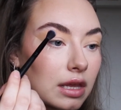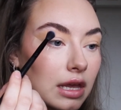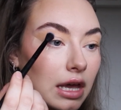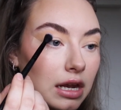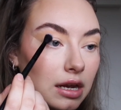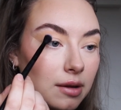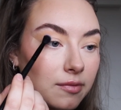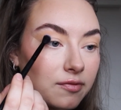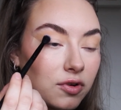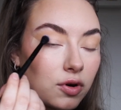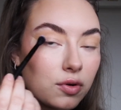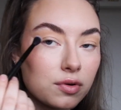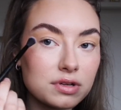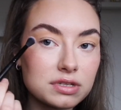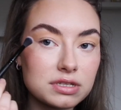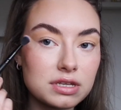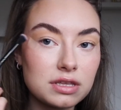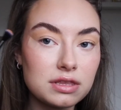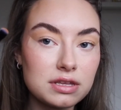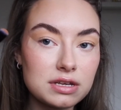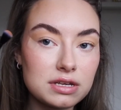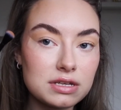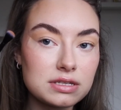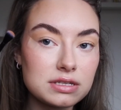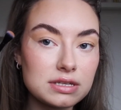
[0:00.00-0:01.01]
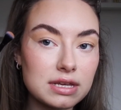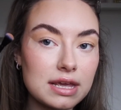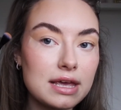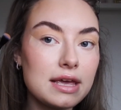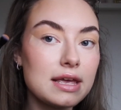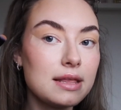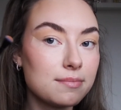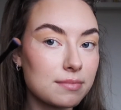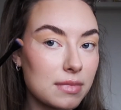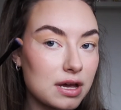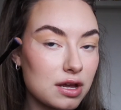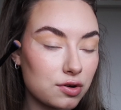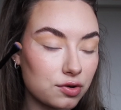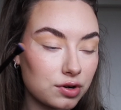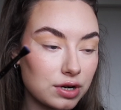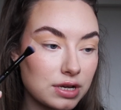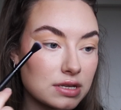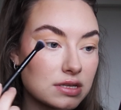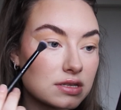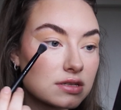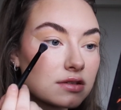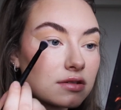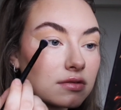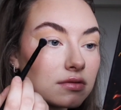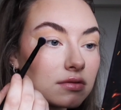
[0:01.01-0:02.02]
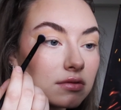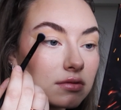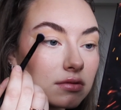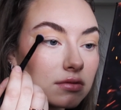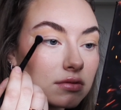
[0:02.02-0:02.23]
And I'm focusing this in my crease.